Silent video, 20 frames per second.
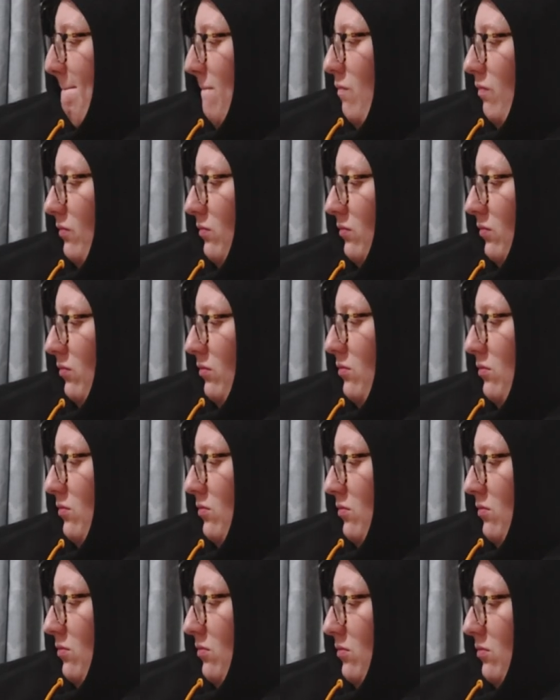
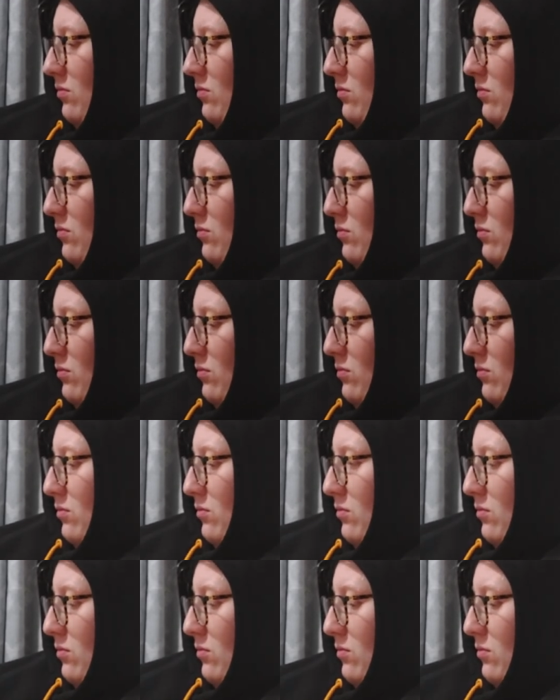
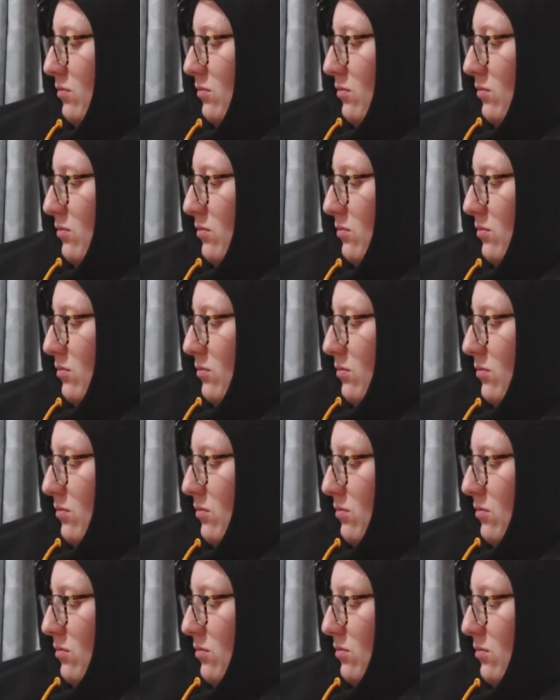
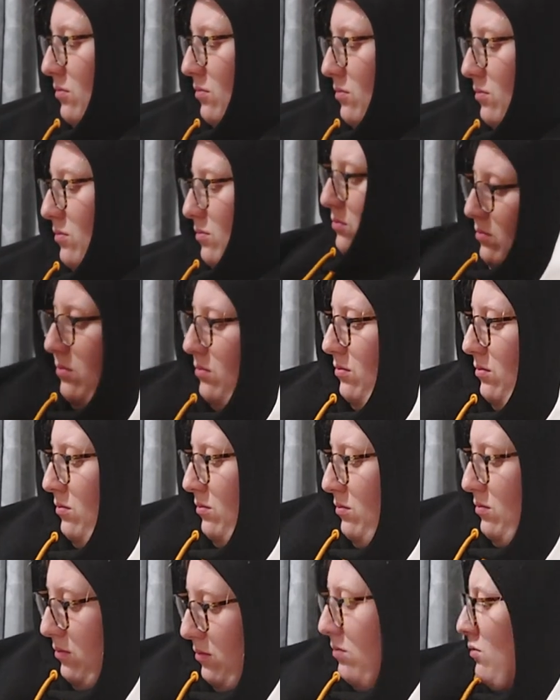
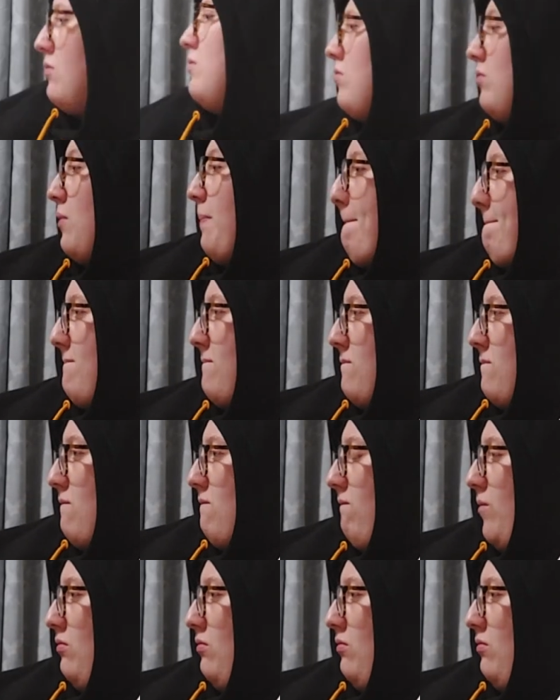(no one is talking)